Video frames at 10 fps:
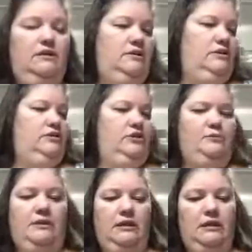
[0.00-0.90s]
So
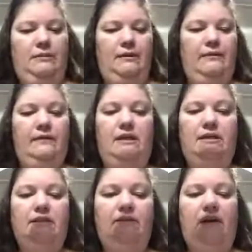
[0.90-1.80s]
just put a little bit of
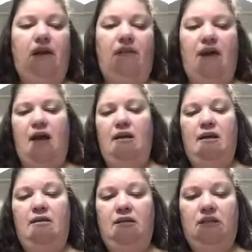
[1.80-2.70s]
adhesive on that,
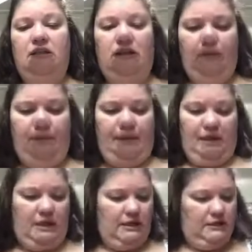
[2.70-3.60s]
and this little
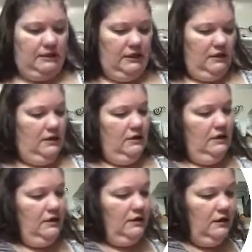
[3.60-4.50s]
piece
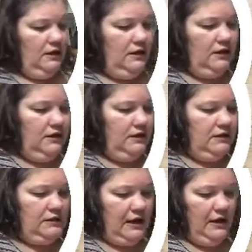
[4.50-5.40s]

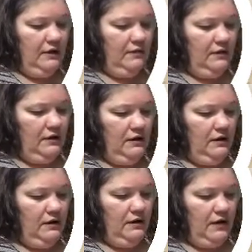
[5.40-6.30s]
is
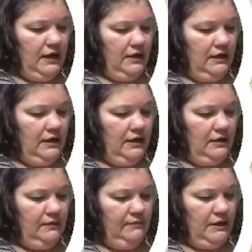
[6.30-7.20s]

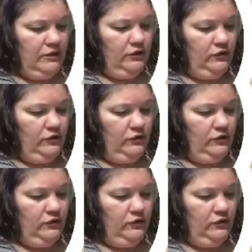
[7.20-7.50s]
it measures